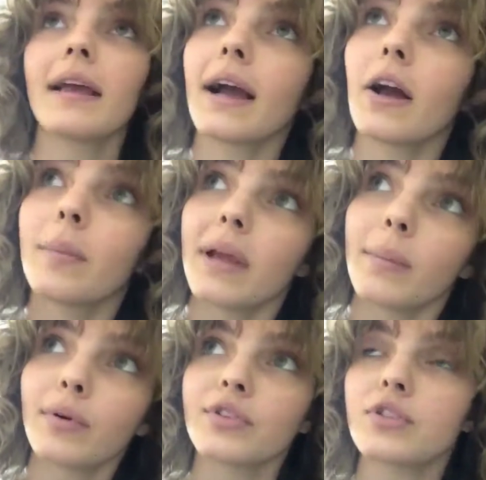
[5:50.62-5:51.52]
I think I'd
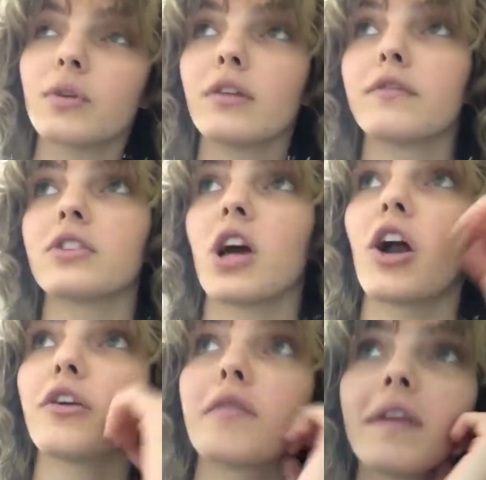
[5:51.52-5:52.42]
be pursuing
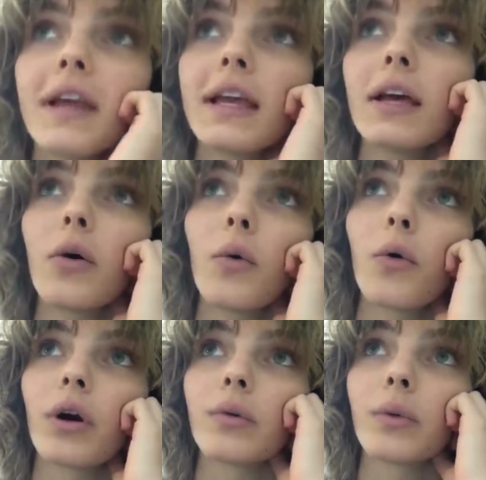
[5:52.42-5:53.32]
photography
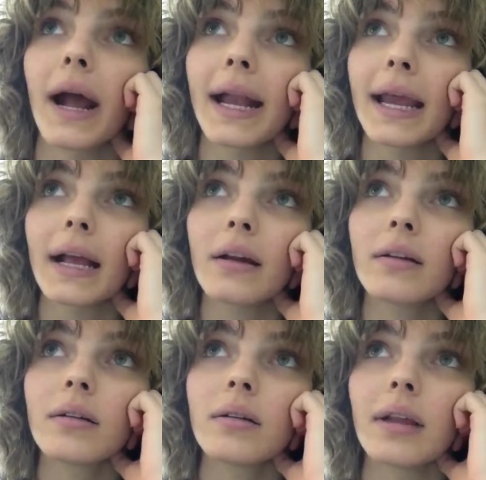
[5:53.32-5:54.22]
or
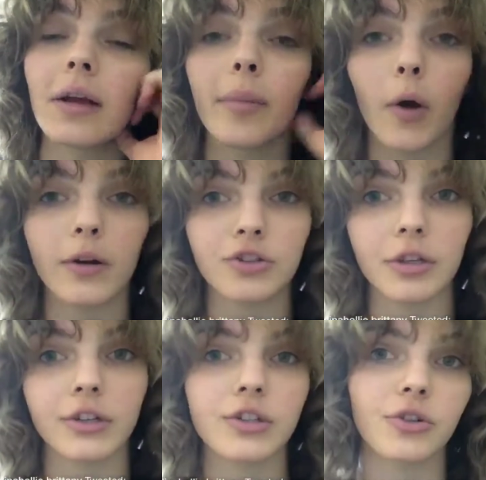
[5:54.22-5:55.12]
writing, like
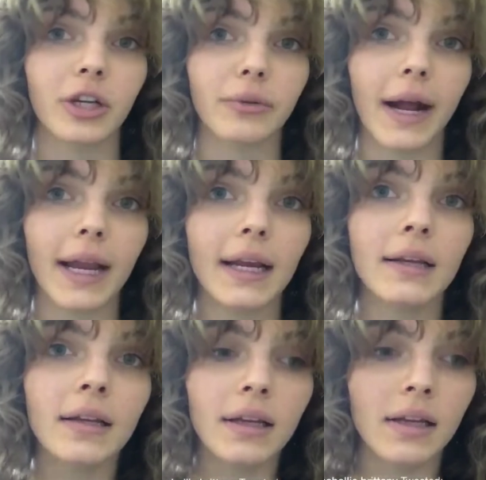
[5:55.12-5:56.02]
poetry or
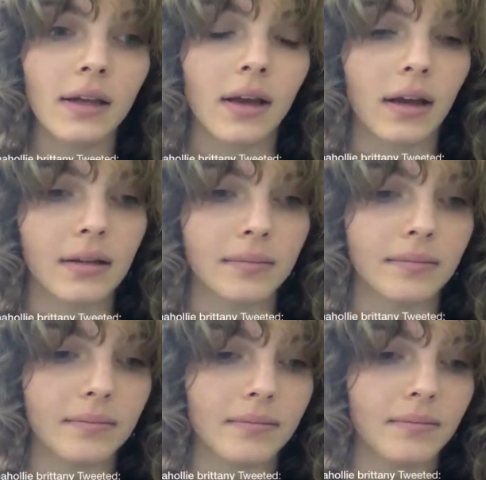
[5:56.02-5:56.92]
screenwriting.
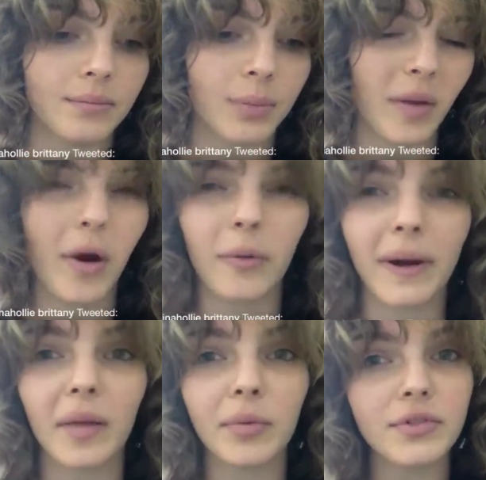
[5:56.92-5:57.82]
Um, but I'm
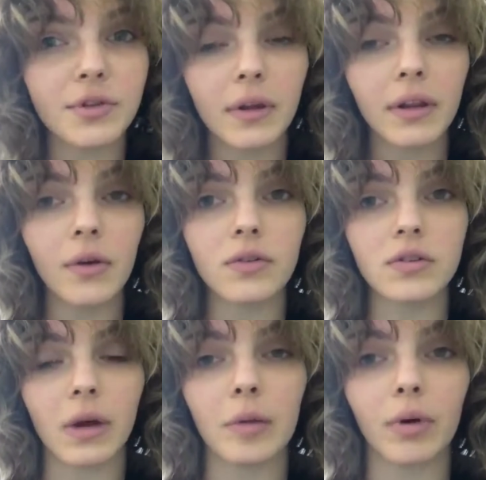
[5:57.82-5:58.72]
already pursuing
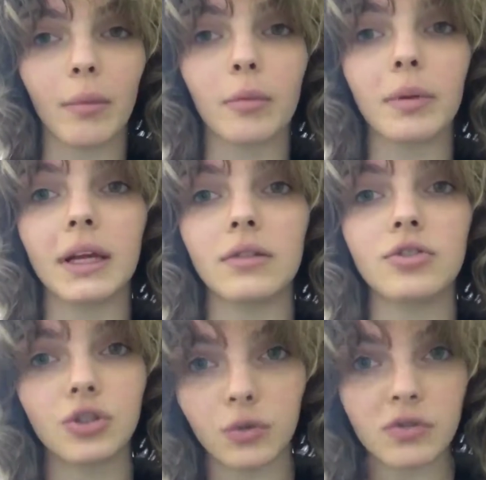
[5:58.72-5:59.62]
those, so I'd probably
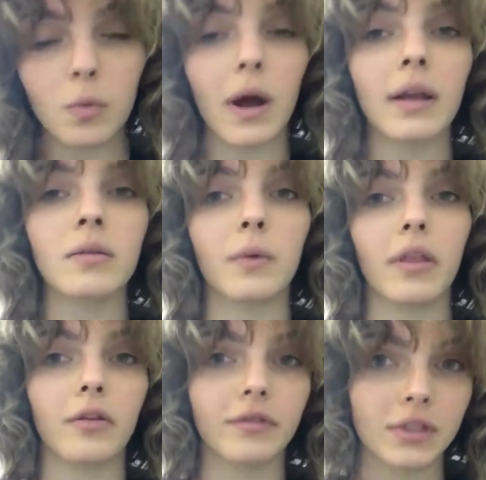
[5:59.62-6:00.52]
choose one,
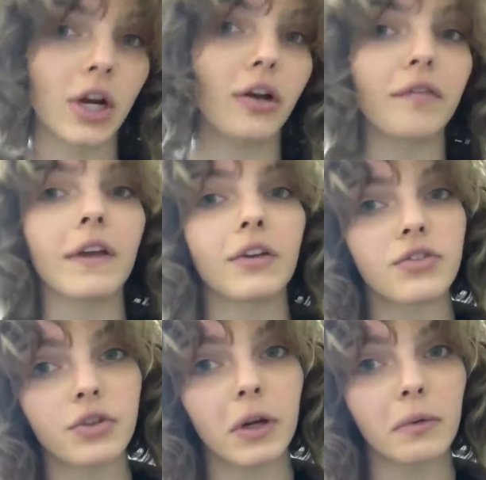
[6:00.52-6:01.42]
whether photography or
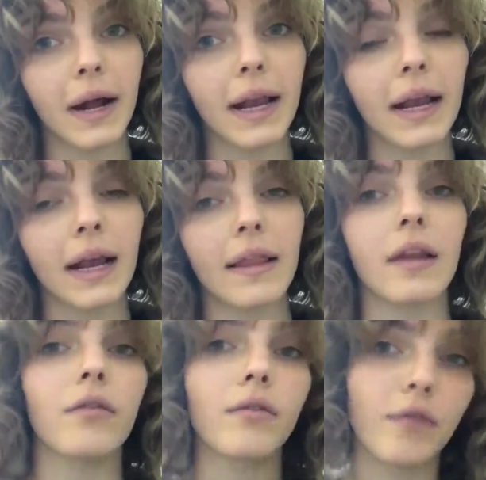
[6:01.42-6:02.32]
screenwriting, and
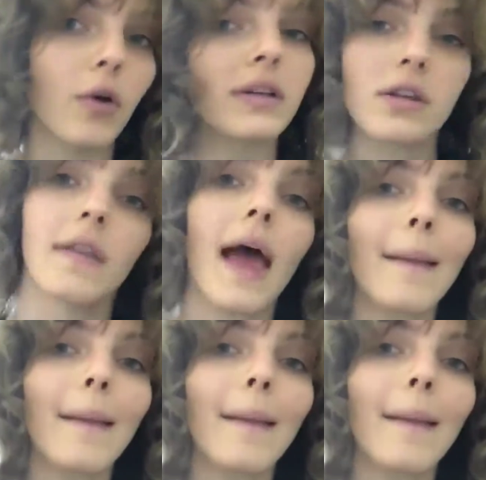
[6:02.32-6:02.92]
then focus